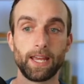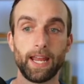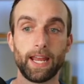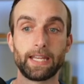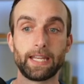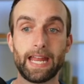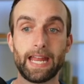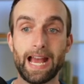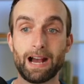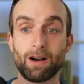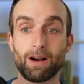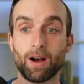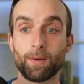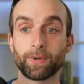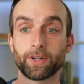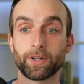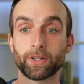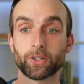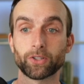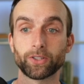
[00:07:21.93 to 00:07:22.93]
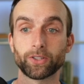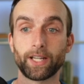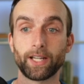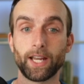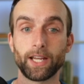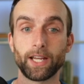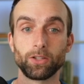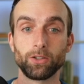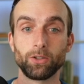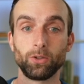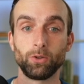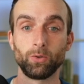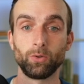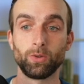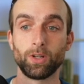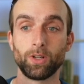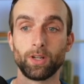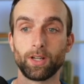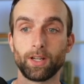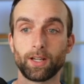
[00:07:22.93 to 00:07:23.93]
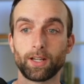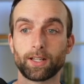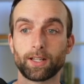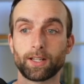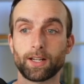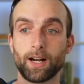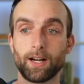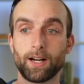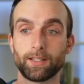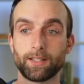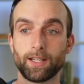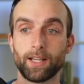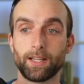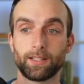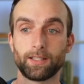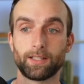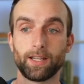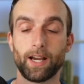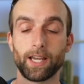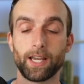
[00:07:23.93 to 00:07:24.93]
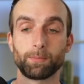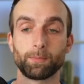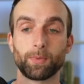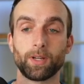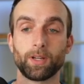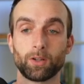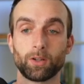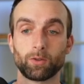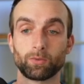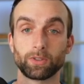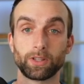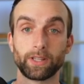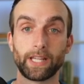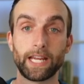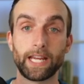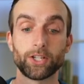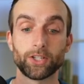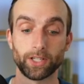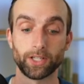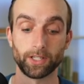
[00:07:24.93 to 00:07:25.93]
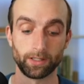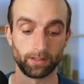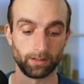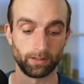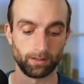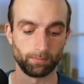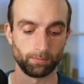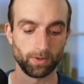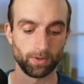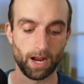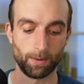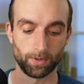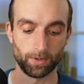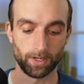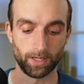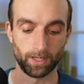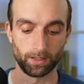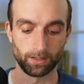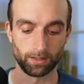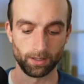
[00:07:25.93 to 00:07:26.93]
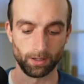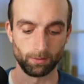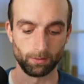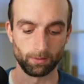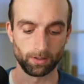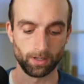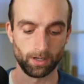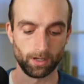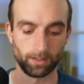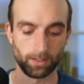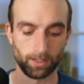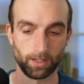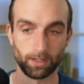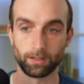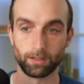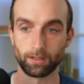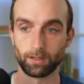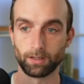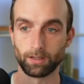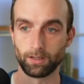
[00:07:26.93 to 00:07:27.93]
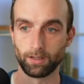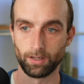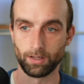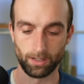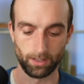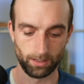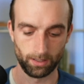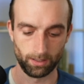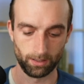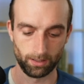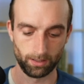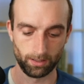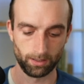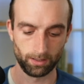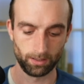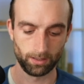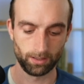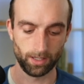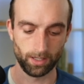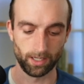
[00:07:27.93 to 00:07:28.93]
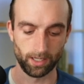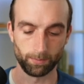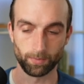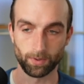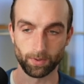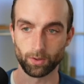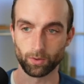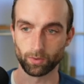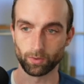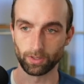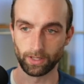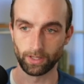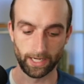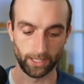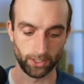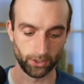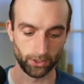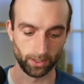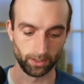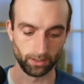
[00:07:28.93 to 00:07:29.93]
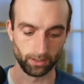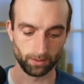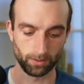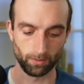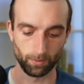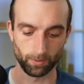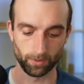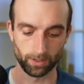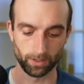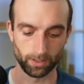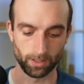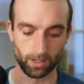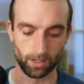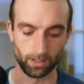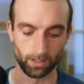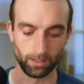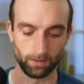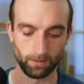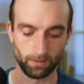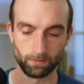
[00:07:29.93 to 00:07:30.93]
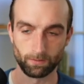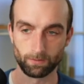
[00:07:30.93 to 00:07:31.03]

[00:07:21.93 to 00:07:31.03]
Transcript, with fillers: And now I'm going to create a new content type relation property. So content type relation, so we're going to call it.